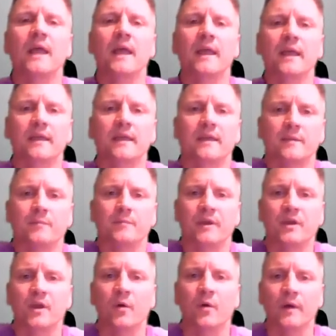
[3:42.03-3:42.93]
keep
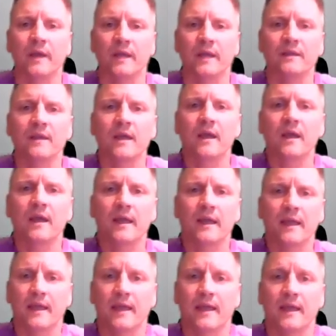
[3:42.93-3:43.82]
it going,
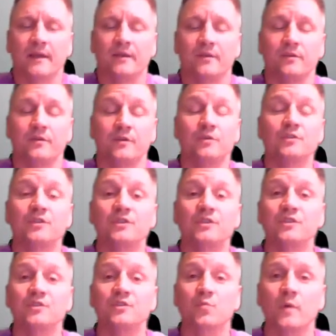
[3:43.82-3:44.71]
and you're using
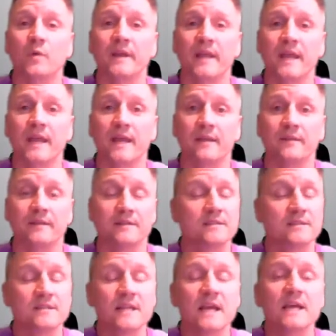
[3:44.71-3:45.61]
just one hand. This
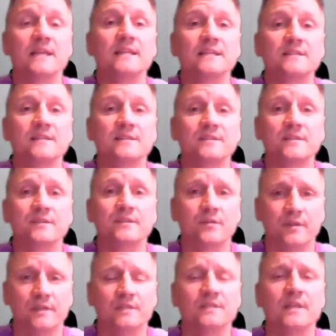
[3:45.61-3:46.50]
is not easy to
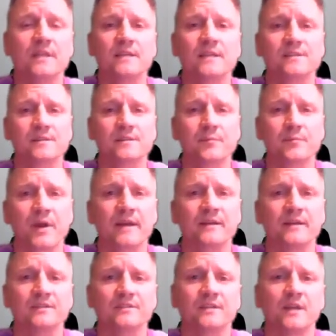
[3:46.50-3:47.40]
do. This takes some
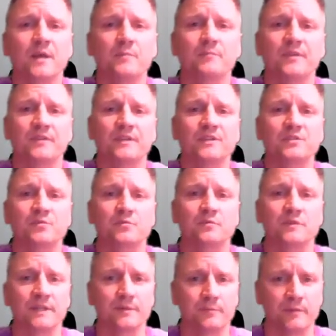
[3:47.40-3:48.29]
practice, but this
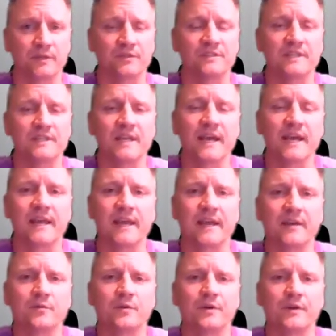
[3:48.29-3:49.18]
really builds the
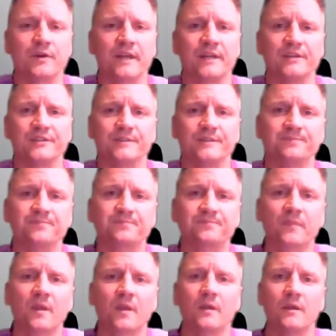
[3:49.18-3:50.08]
eye-hand coordination.
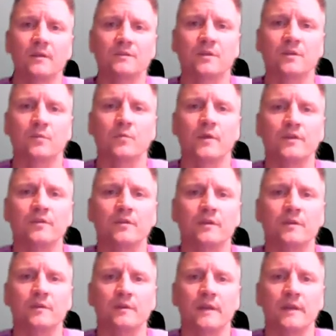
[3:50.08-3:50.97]
So when you
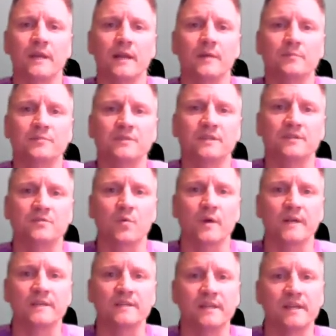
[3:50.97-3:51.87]
can get up to
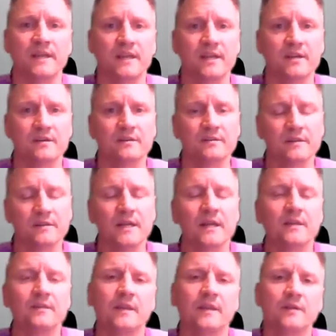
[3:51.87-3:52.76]
20 here,
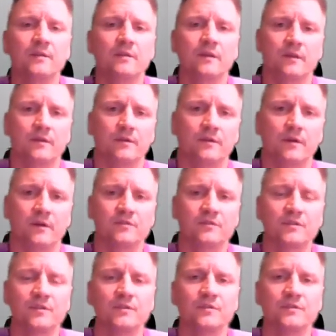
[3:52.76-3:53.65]
then you're
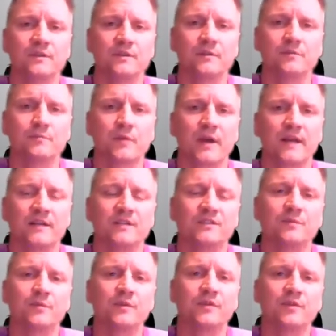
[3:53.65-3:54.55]
also
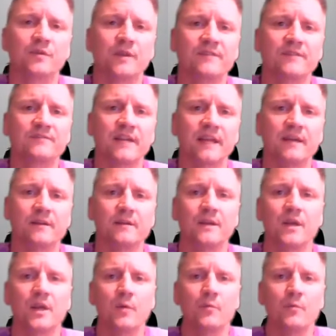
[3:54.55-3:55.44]
practicing with your left hand.
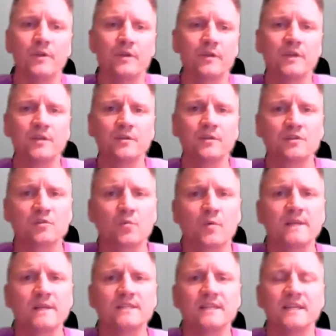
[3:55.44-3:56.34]
When you can do
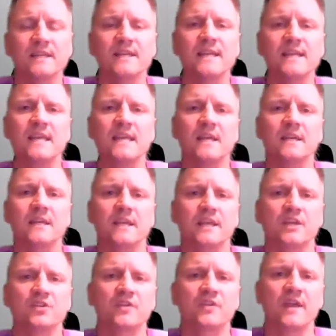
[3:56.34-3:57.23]
20 in
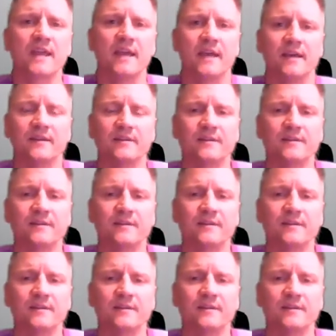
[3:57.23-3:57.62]
each hand,